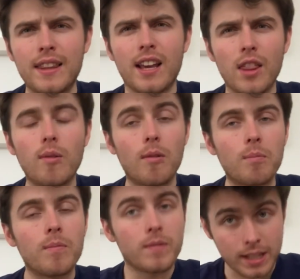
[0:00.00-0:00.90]
the other
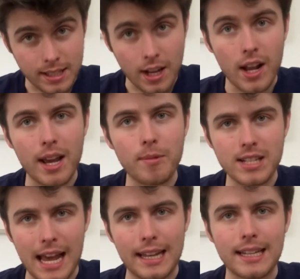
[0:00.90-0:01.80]
one, his surname was
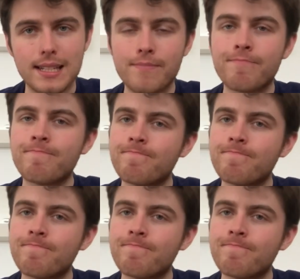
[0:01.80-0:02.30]
Ellis.